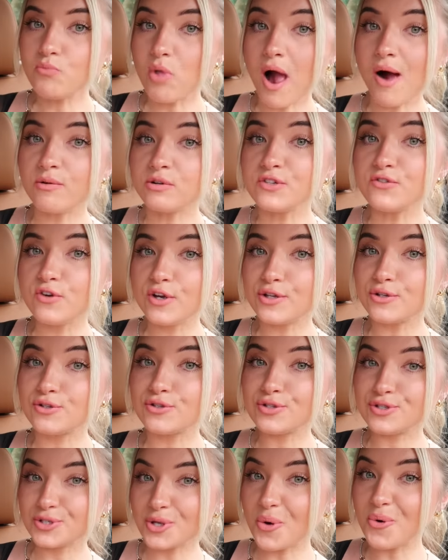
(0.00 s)
I was feeling
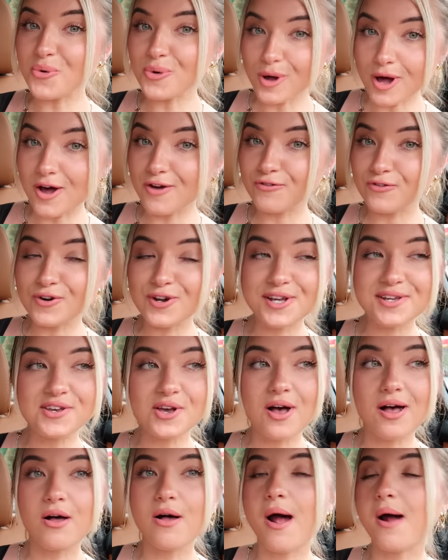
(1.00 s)
so confident,
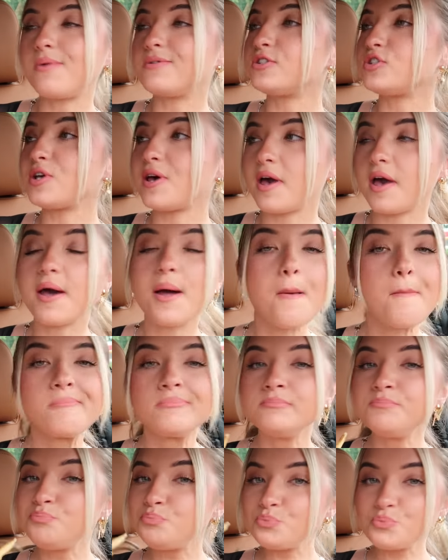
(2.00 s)
y'all. I was like,
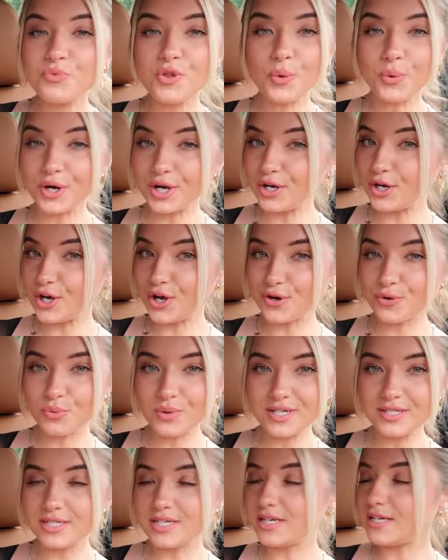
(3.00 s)
we're gonna go to
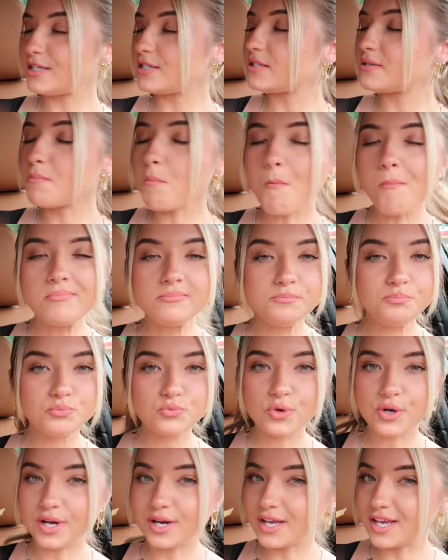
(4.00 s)
Wendy's.
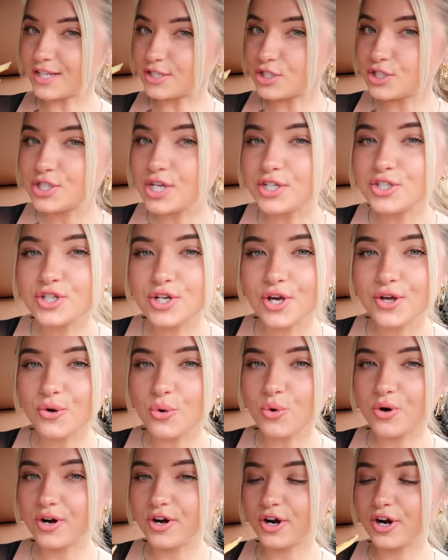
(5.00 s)
You're gonna get such a good
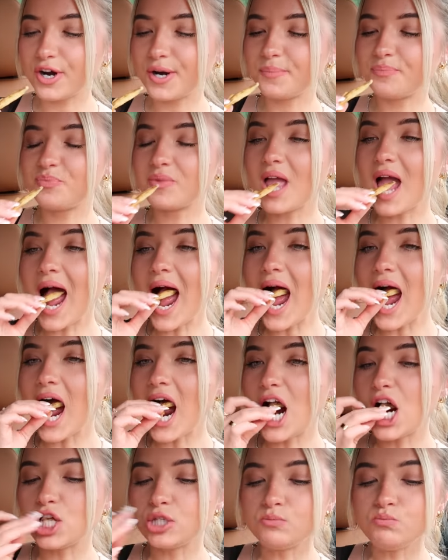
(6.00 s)
order.
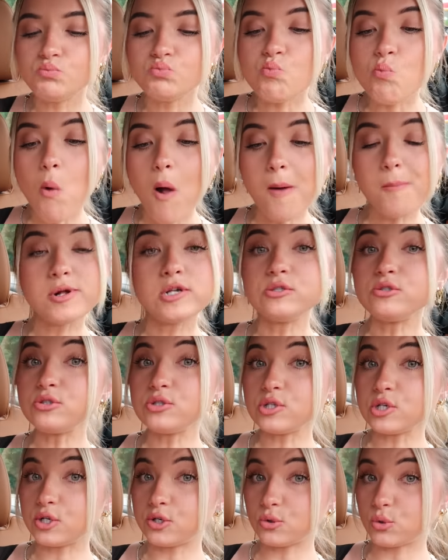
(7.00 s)
I mean, this
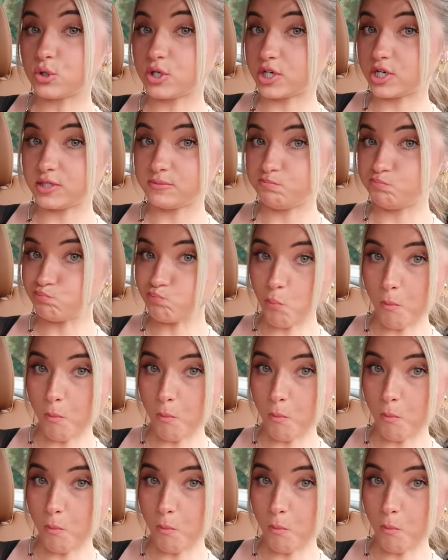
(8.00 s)
is a good order.